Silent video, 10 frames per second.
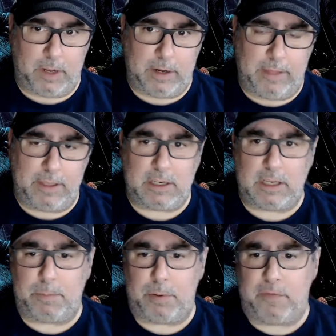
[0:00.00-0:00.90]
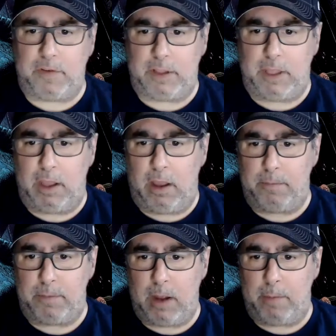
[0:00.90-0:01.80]
Now, this is a perfectly
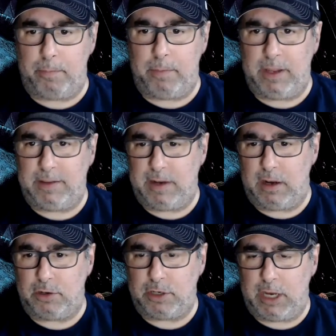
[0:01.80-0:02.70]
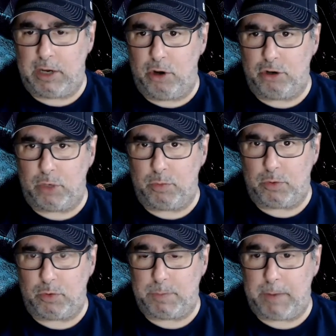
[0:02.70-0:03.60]
easy to understand notion with
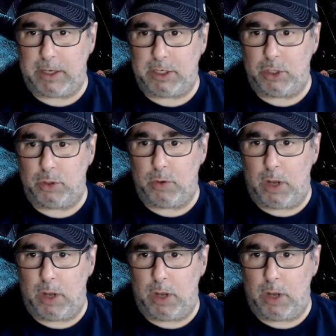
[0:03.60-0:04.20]
respect to